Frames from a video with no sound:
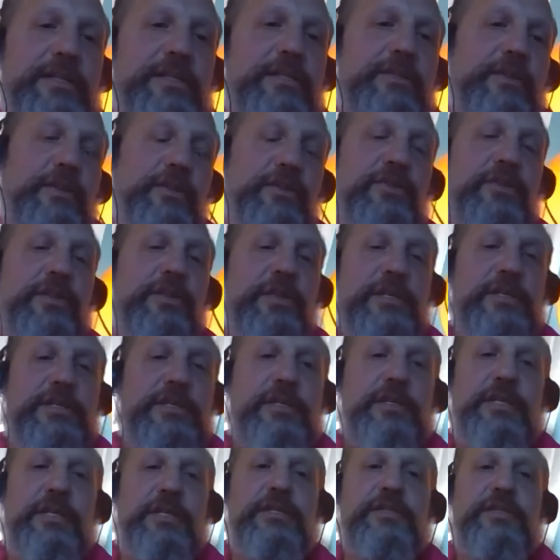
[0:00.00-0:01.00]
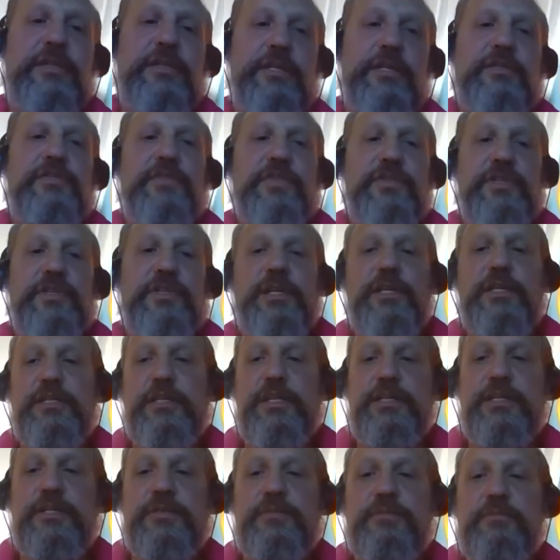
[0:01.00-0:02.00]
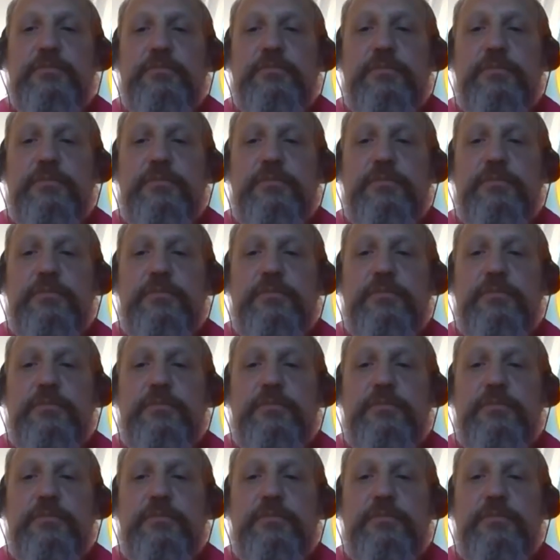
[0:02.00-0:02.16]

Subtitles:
use of these facilities.